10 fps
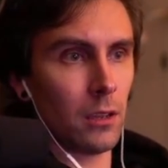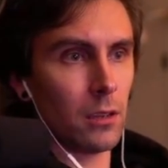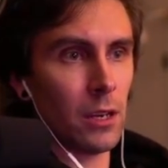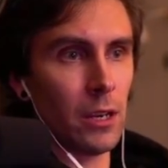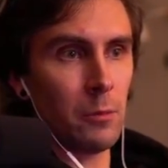
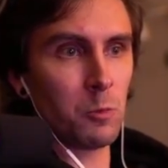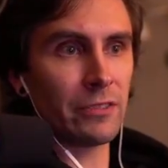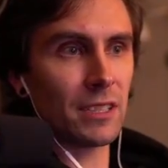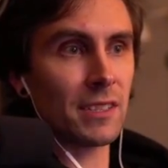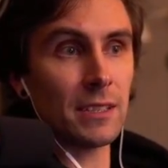We'll have
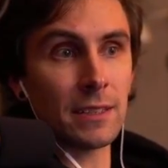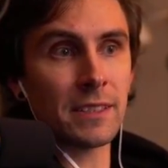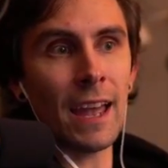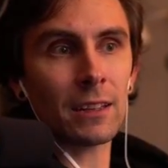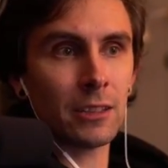to see
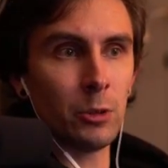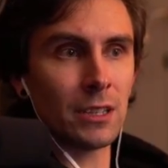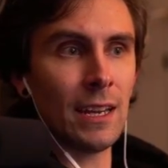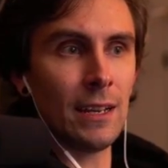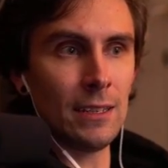exactly what
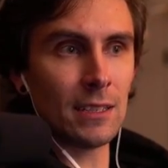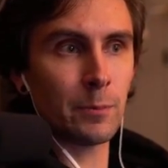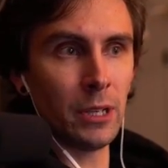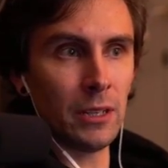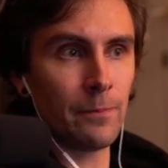that is,
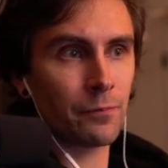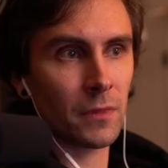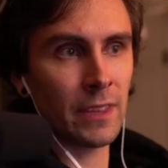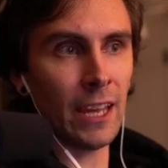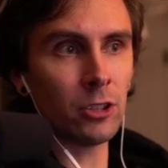but
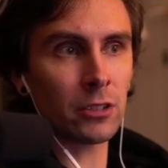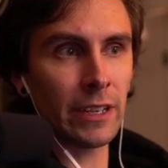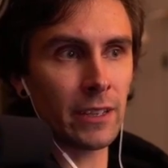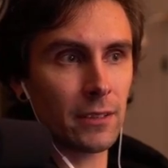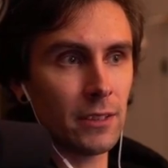that looked
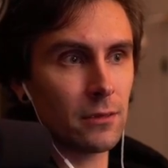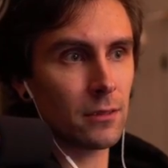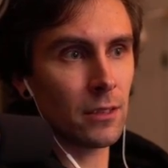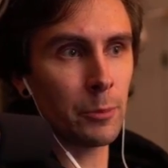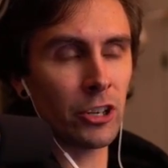like
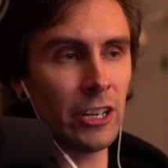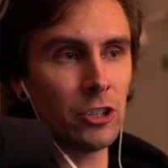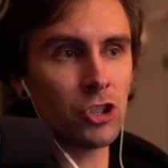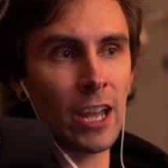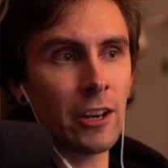upgraded
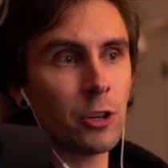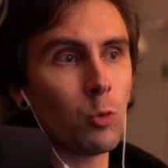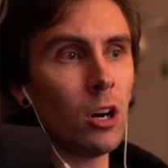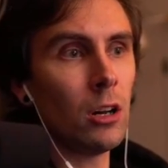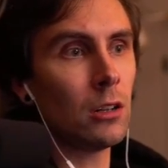Shadow
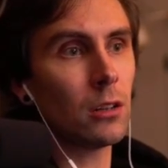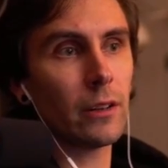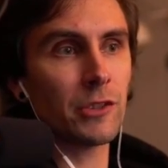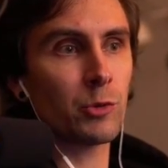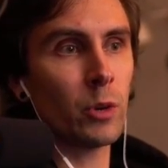Wall
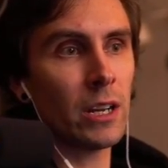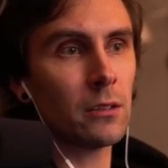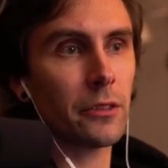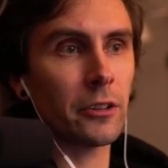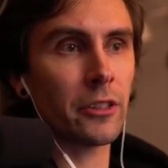as well.
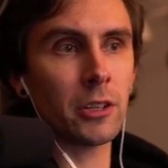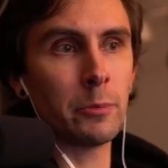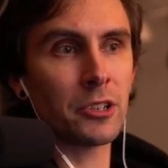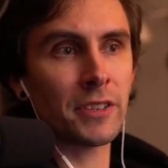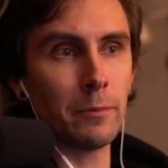They're
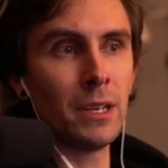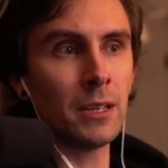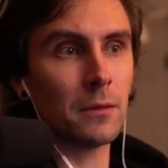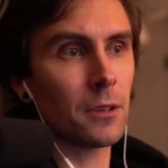30% mit.